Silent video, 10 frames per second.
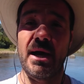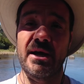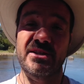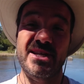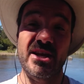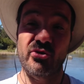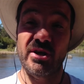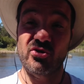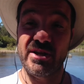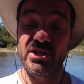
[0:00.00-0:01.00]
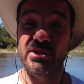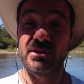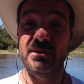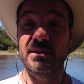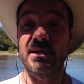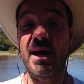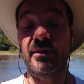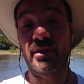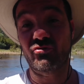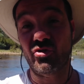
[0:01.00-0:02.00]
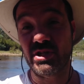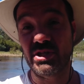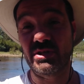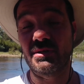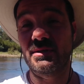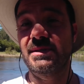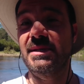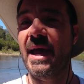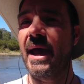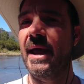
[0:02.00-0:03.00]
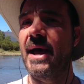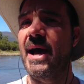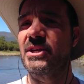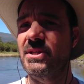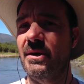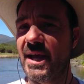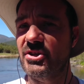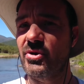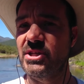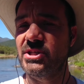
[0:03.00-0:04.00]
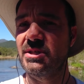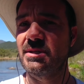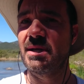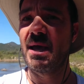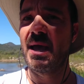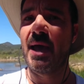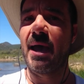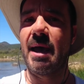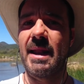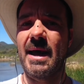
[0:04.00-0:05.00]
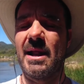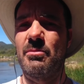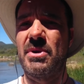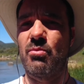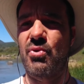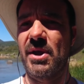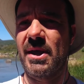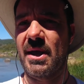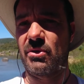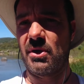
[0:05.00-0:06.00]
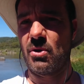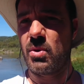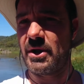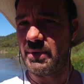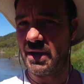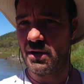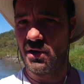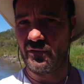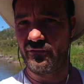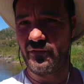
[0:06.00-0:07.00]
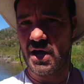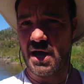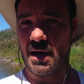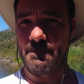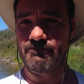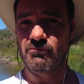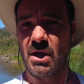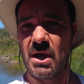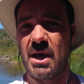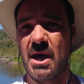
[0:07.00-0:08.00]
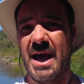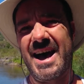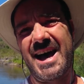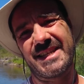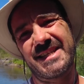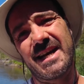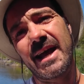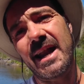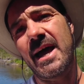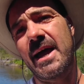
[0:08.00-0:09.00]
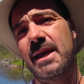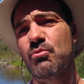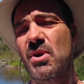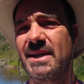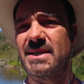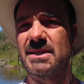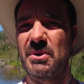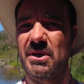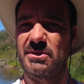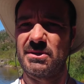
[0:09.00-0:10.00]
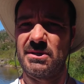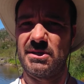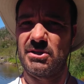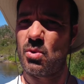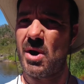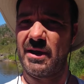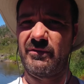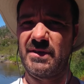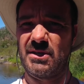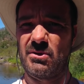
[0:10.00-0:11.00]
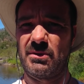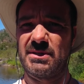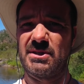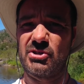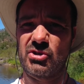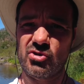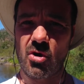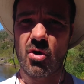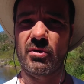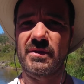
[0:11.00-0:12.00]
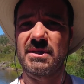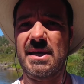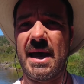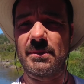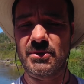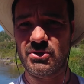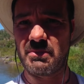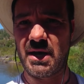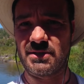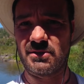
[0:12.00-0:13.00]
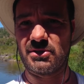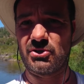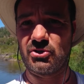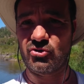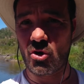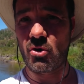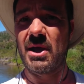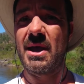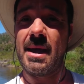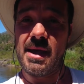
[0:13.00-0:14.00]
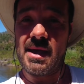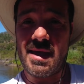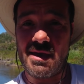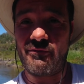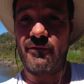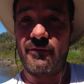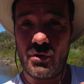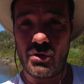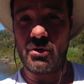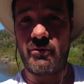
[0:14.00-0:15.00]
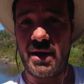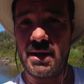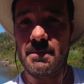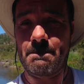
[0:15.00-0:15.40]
tantric traditions, hatha traditions, and ashtanga tradition, and I'll be bringing, I think, quite a bit of ashtanga-like practice, because this is quite physical, this is strong, this helps to make us strong if you're ready.